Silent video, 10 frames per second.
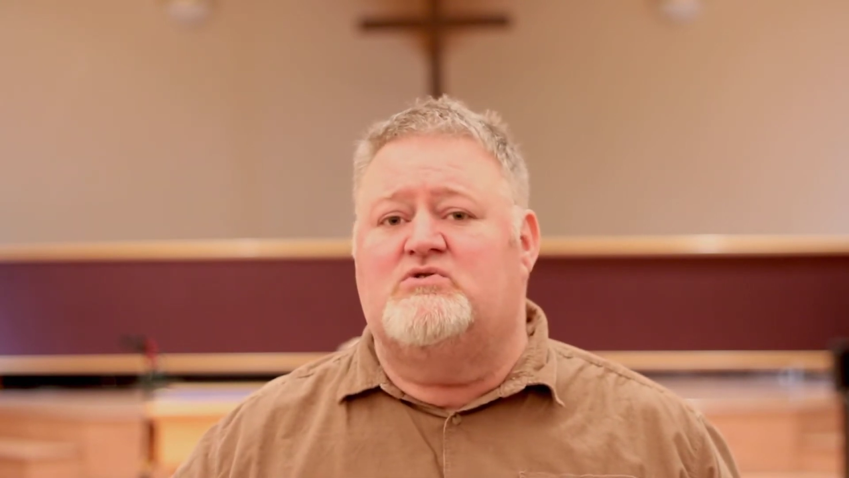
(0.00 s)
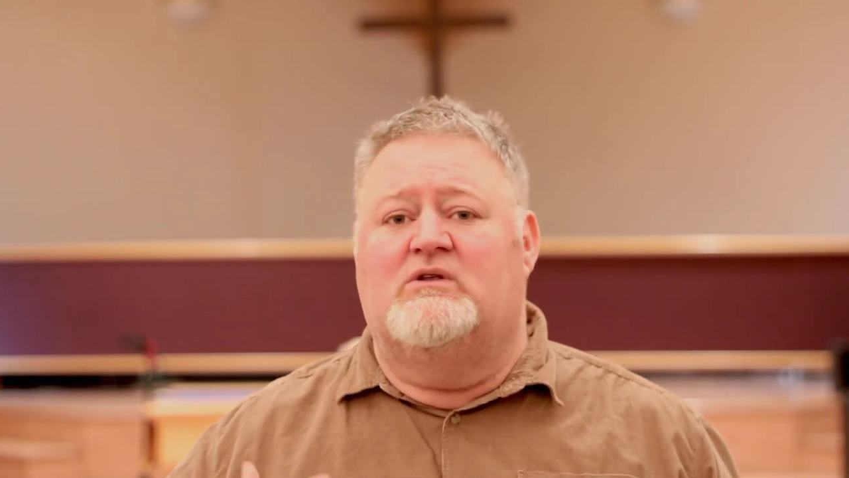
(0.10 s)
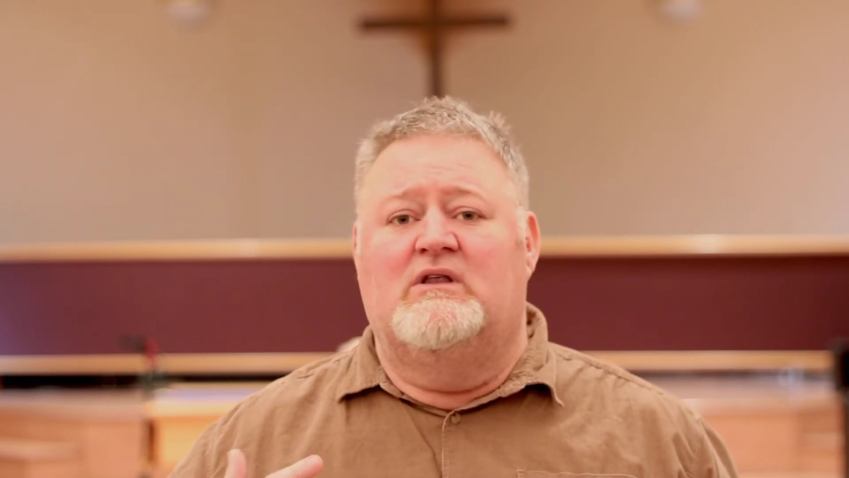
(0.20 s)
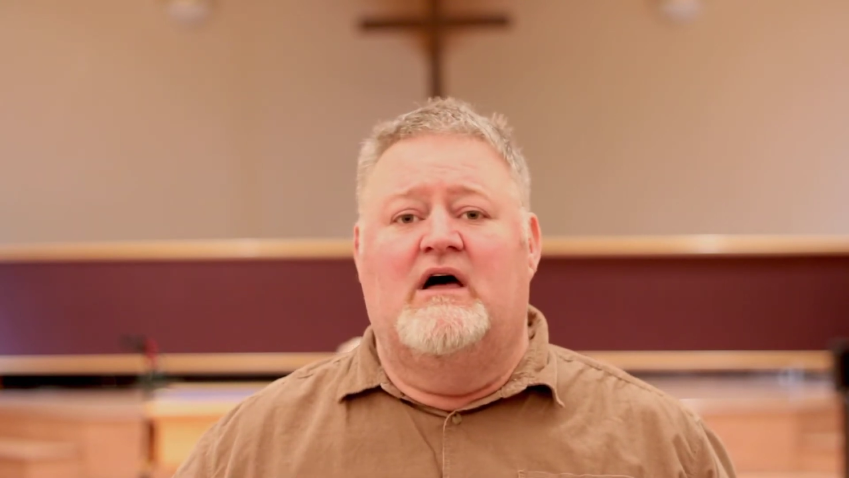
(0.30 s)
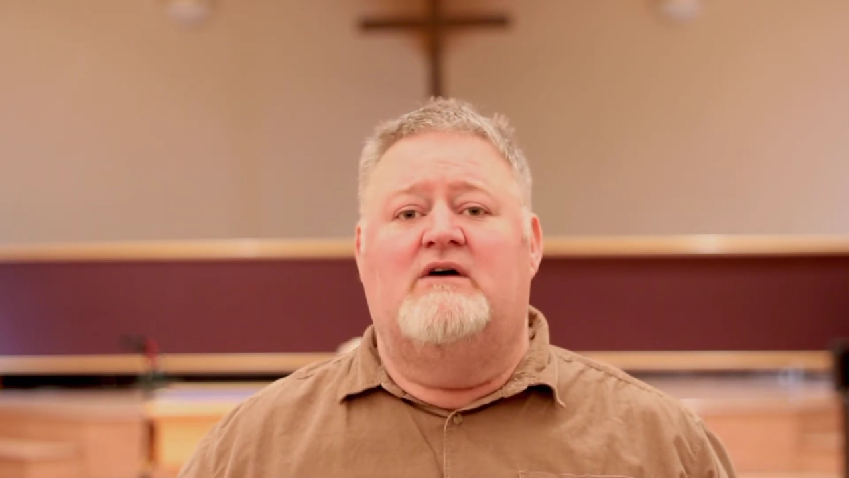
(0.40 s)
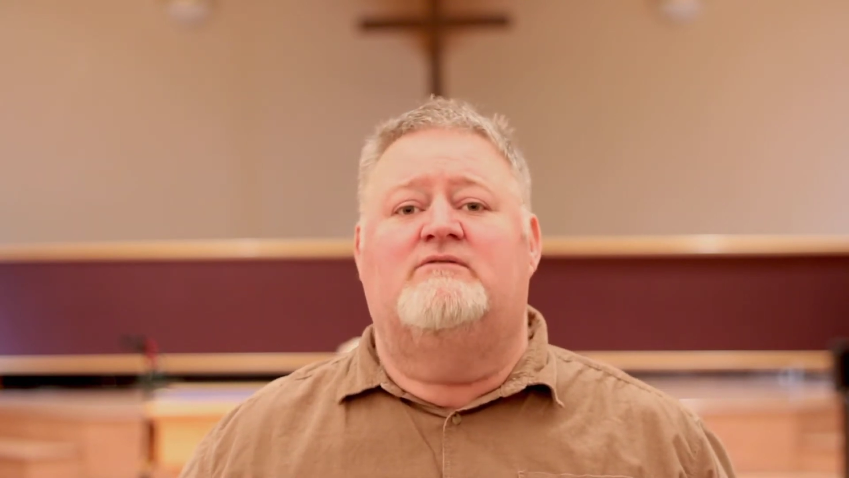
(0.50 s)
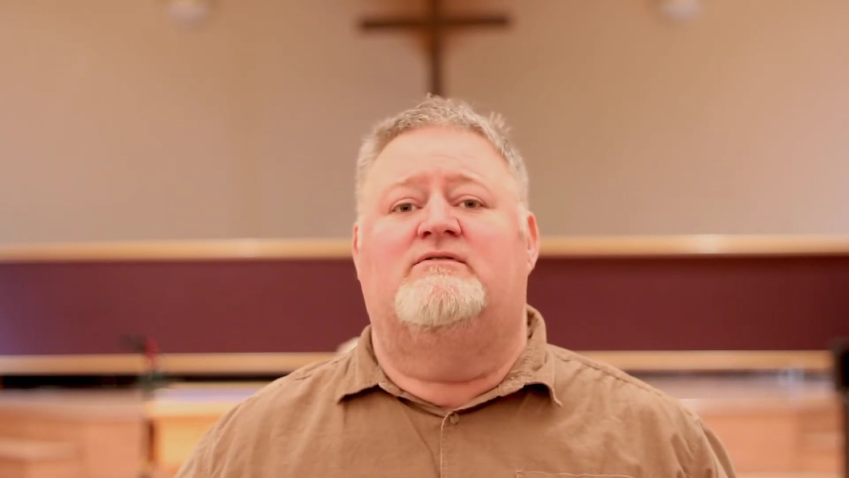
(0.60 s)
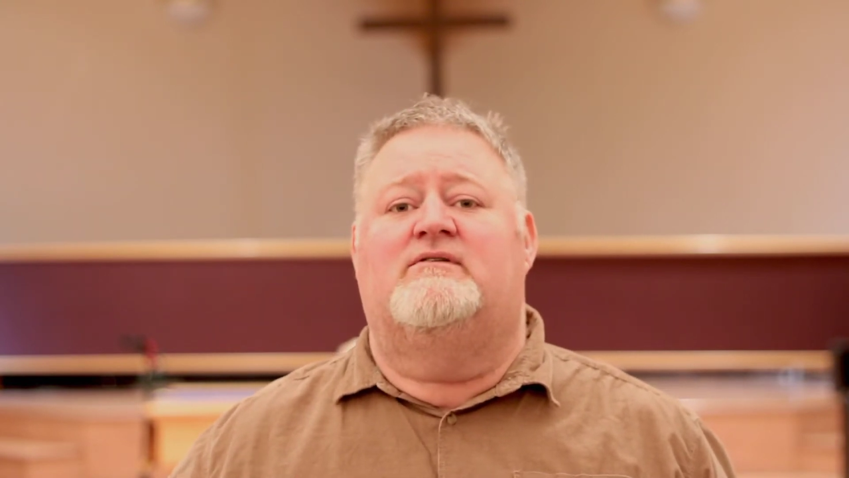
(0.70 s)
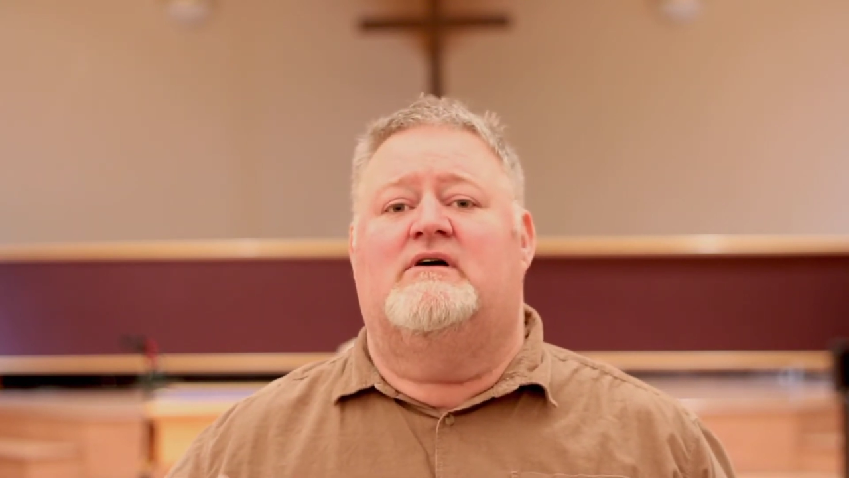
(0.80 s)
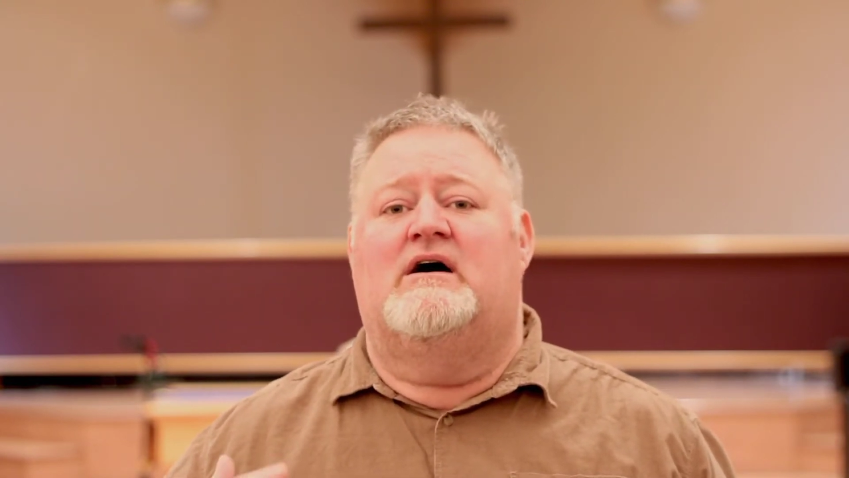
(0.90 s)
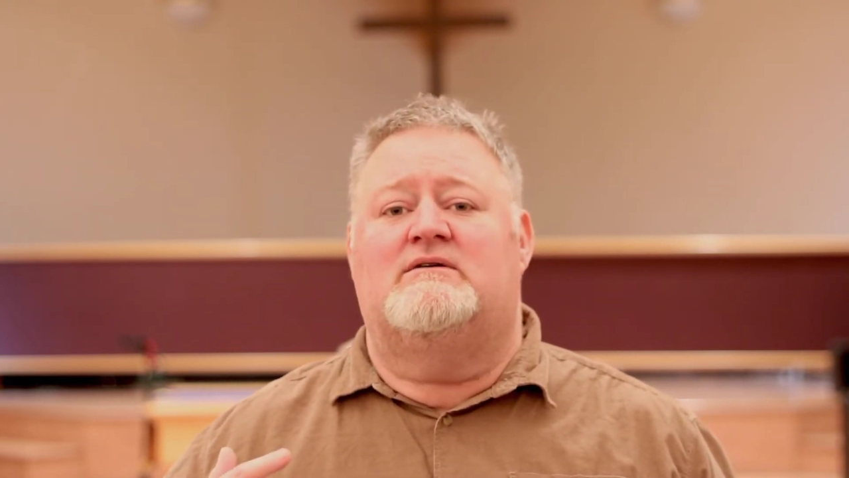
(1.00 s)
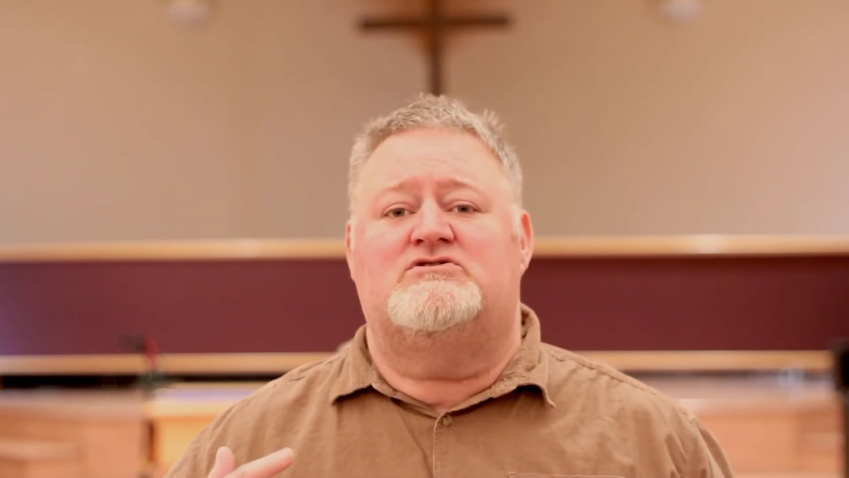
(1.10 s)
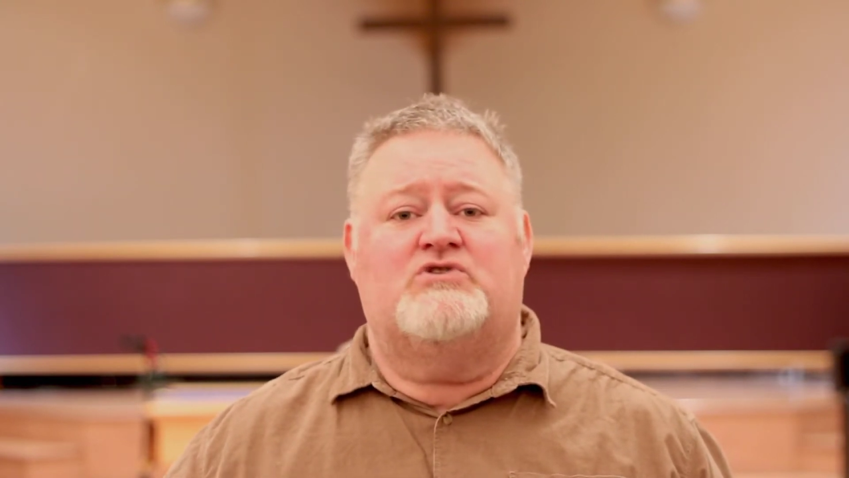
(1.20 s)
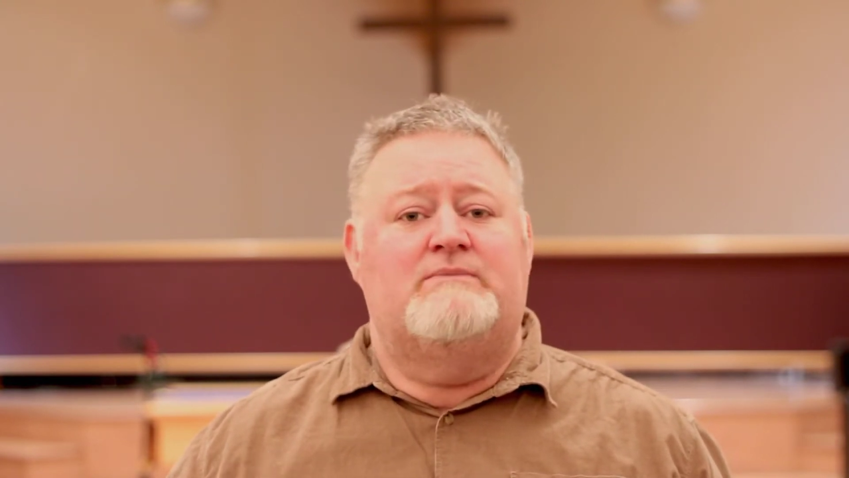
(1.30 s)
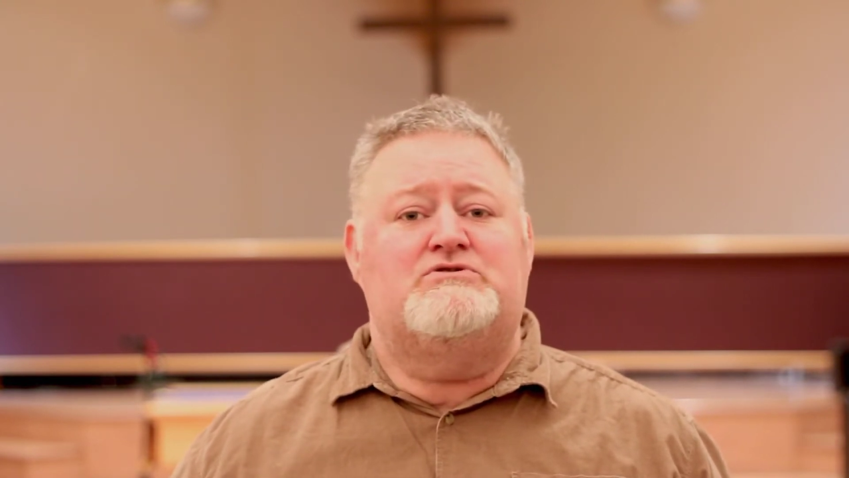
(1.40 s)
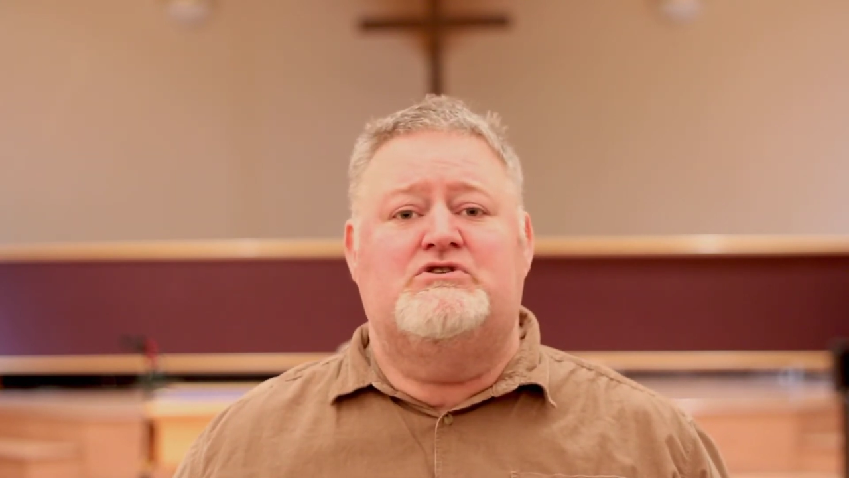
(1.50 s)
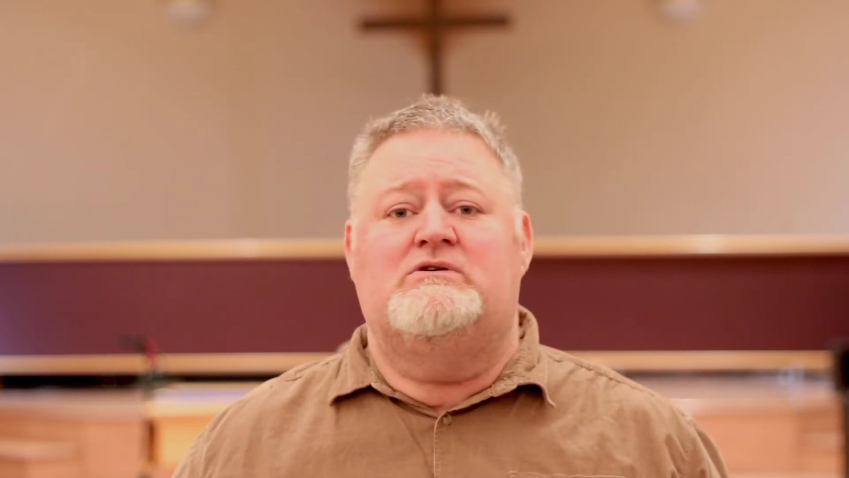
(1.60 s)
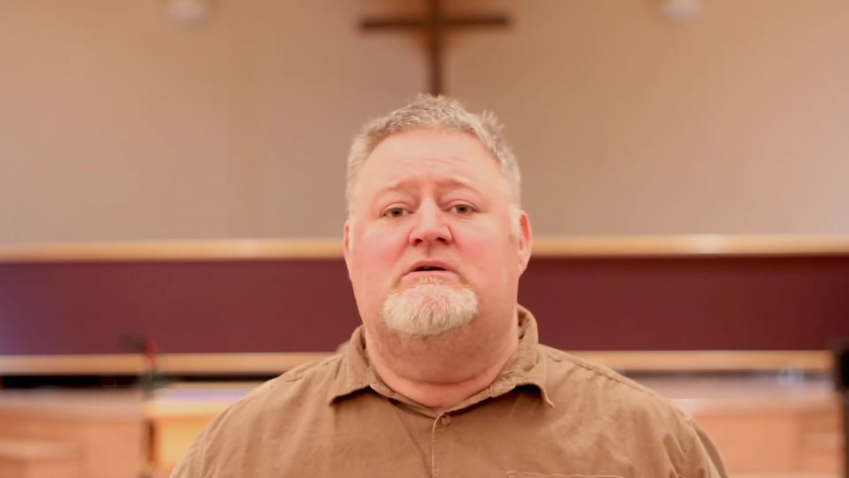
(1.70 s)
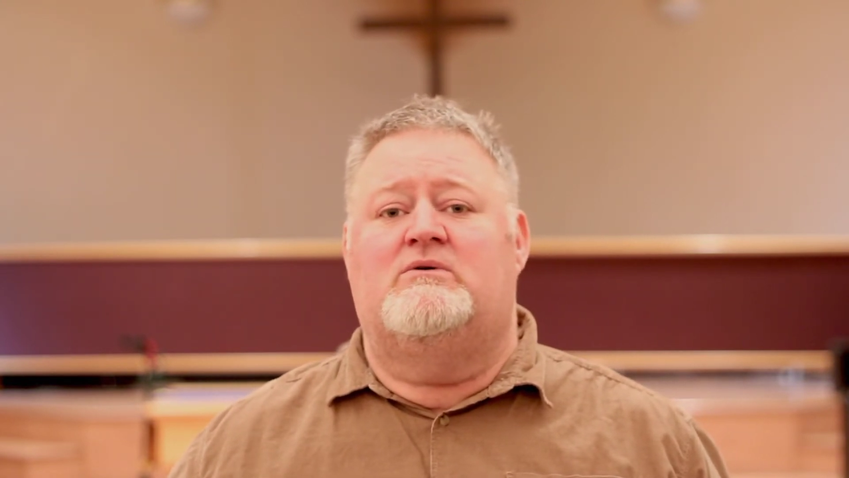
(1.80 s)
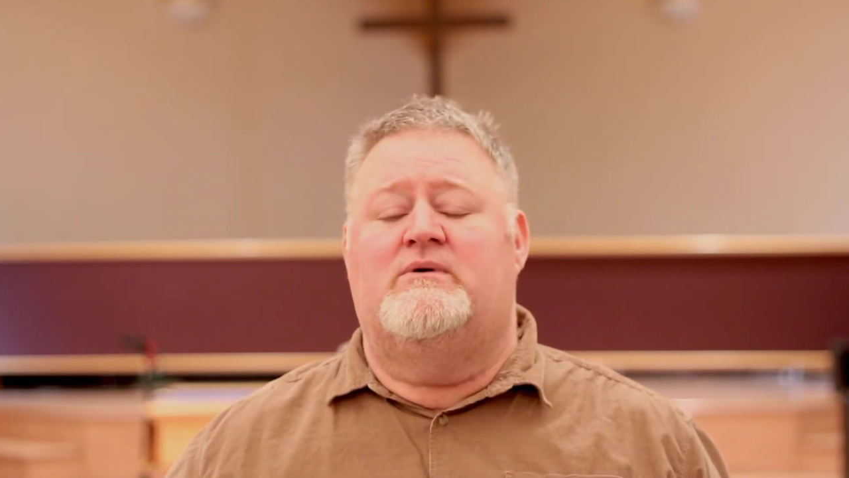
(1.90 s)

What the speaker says: love scripture.